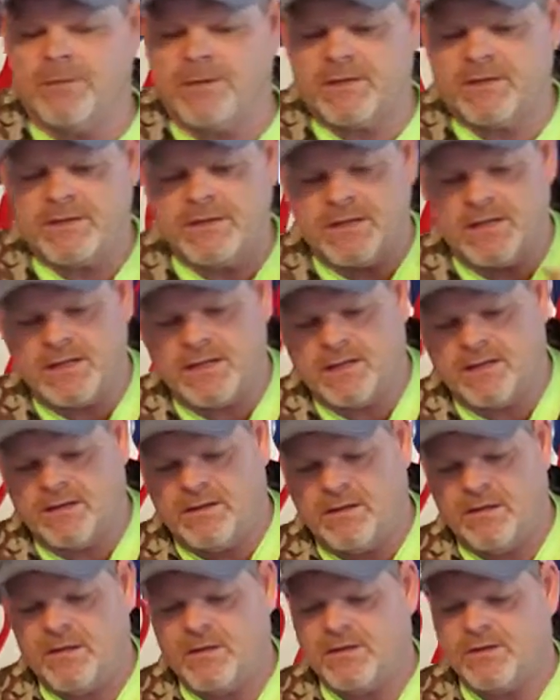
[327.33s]
But
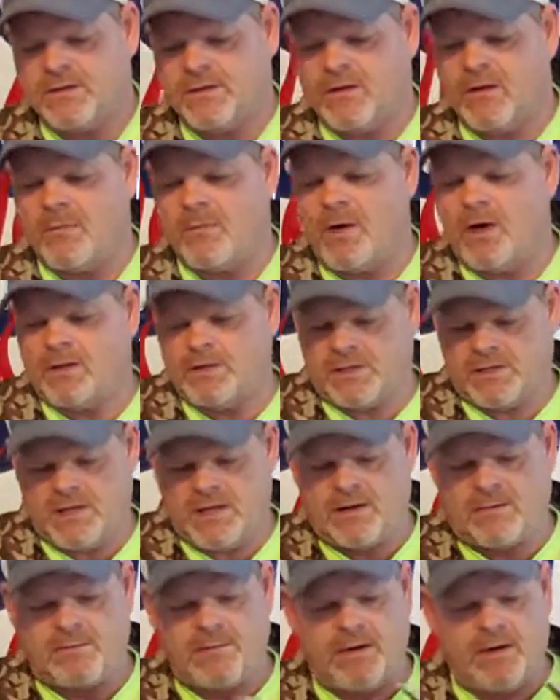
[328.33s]
so I'm all set
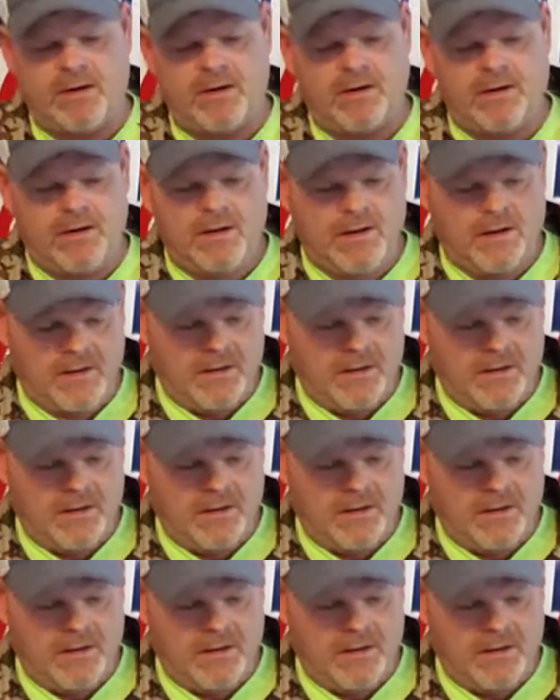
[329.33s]
up there.